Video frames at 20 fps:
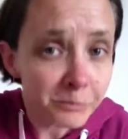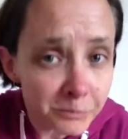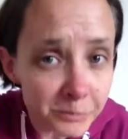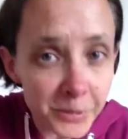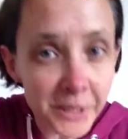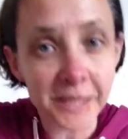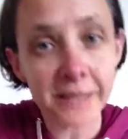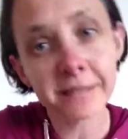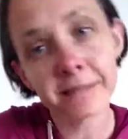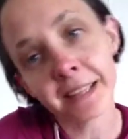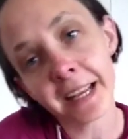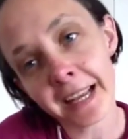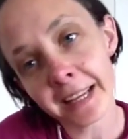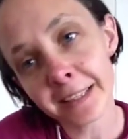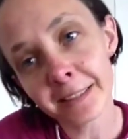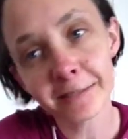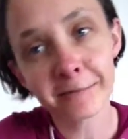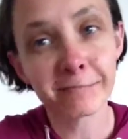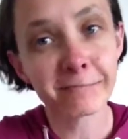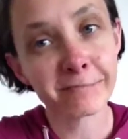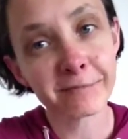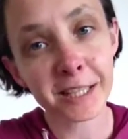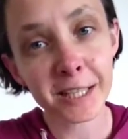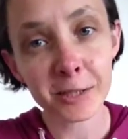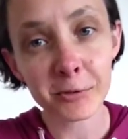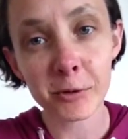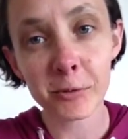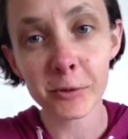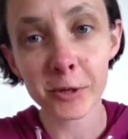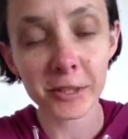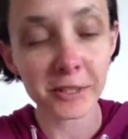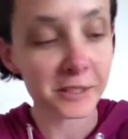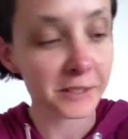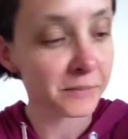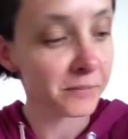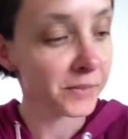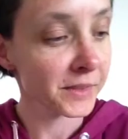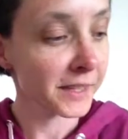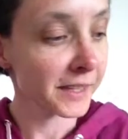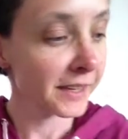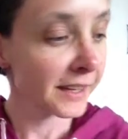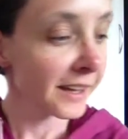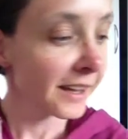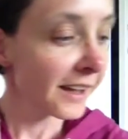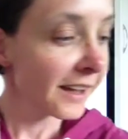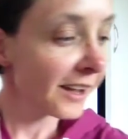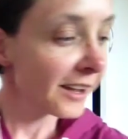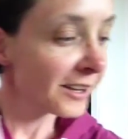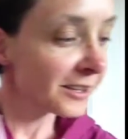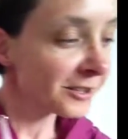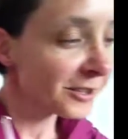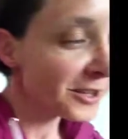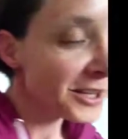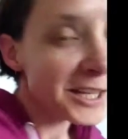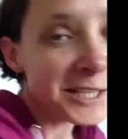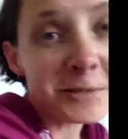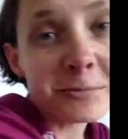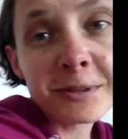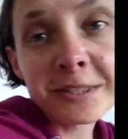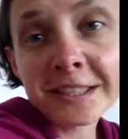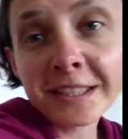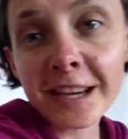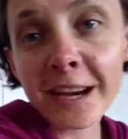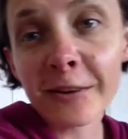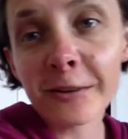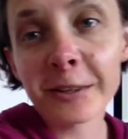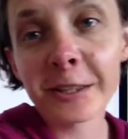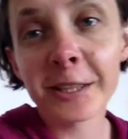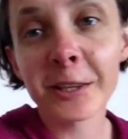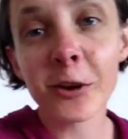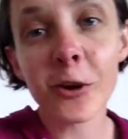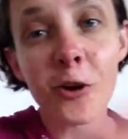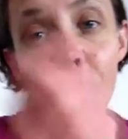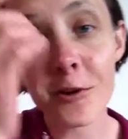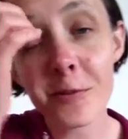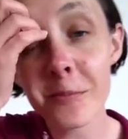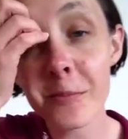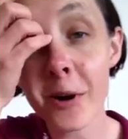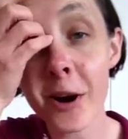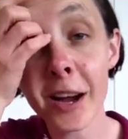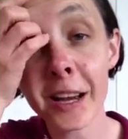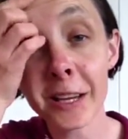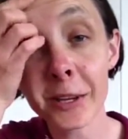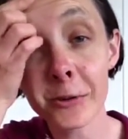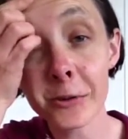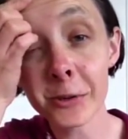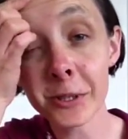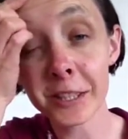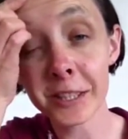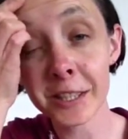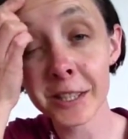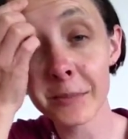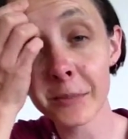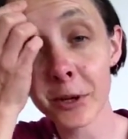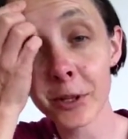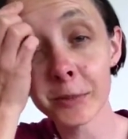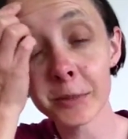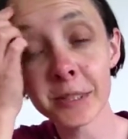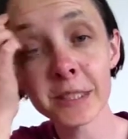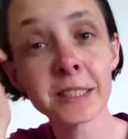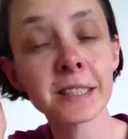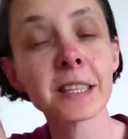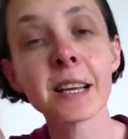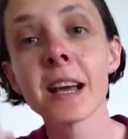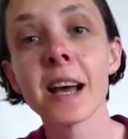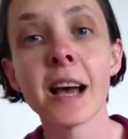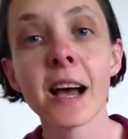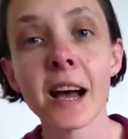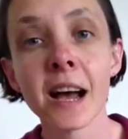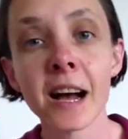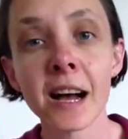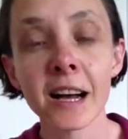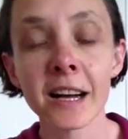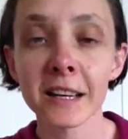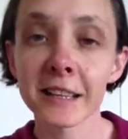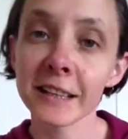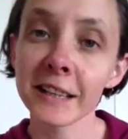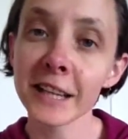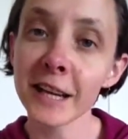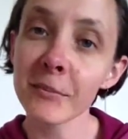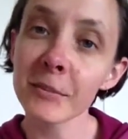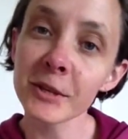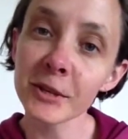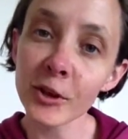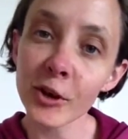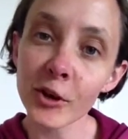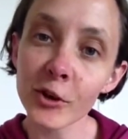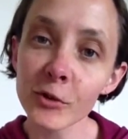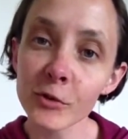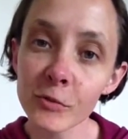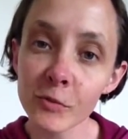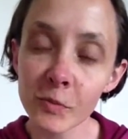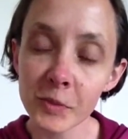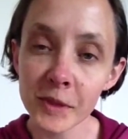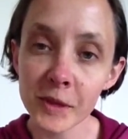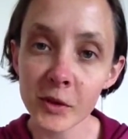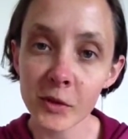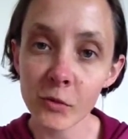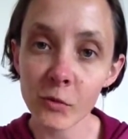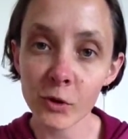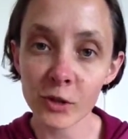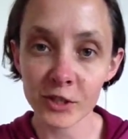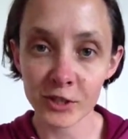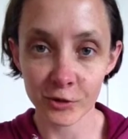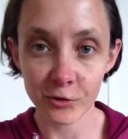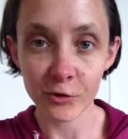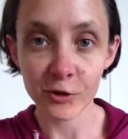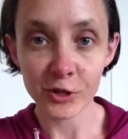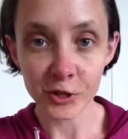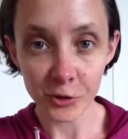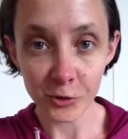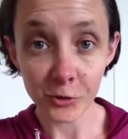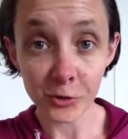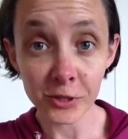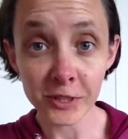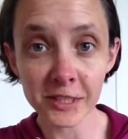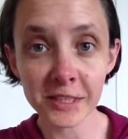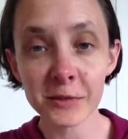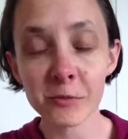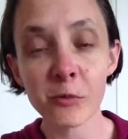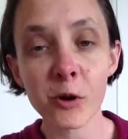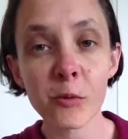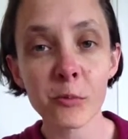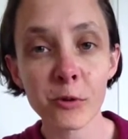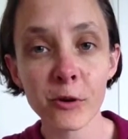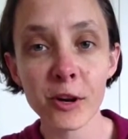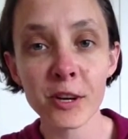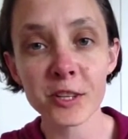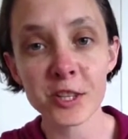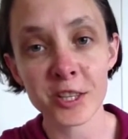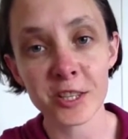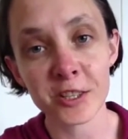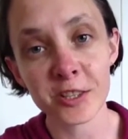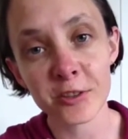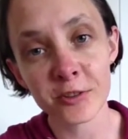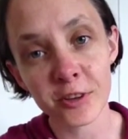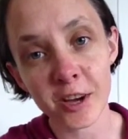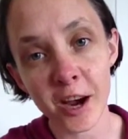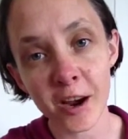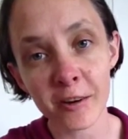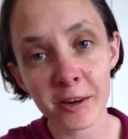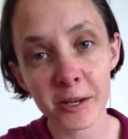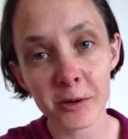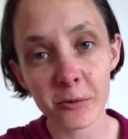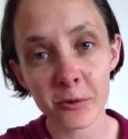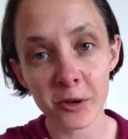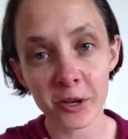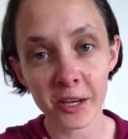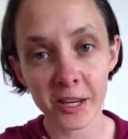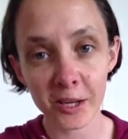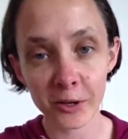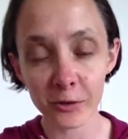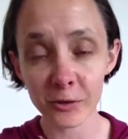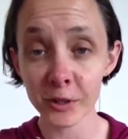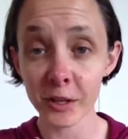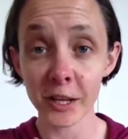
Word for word: But hey, that's what works. So that's what's currently on my hook at the moment. Uh, let me know what's on yours, what project are you currently working on?